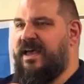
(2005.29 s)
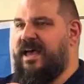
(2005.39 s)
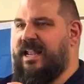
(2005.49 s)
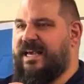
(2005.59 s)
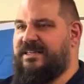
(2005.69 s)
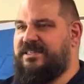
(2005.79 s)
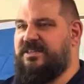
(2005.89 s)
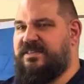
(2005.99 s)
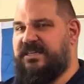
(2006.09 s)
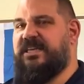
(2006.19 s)
And they can still
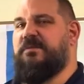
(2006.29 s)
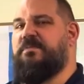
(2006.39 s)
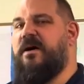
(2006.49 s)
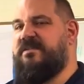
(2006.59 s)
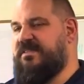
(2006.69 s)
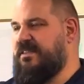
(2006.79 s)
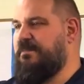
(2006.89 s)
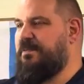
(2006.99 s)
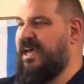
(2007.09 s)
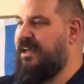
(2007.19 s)
see the parts of the
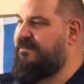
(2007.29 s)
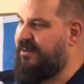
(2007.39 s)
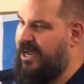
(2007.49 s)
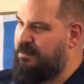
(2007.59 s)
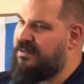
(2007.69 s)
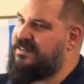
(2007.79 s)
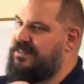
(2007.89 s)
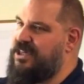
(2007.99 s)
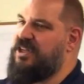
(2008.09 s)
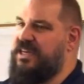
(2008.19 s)
plant fibers
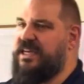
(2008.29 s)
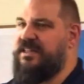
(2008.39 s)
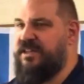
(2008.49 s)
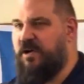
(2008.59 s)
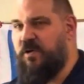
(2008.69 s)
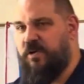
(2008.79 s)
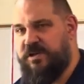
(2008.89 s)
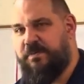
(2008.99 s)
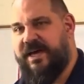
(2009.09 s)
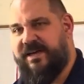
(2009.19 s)
still in the coal
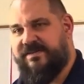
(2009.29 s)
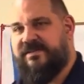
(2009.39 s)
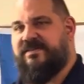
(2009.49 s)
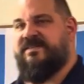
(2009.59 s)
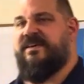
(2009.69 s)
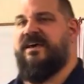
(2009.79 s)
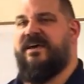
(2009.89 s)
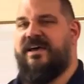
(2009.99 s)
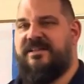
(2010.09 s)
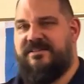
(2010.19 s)
deposits
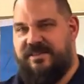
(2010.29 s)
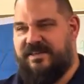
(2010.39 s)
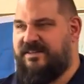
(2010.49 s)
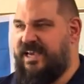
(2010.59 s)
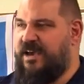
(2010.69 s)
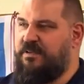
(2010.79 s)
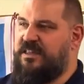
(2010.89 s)
to this day.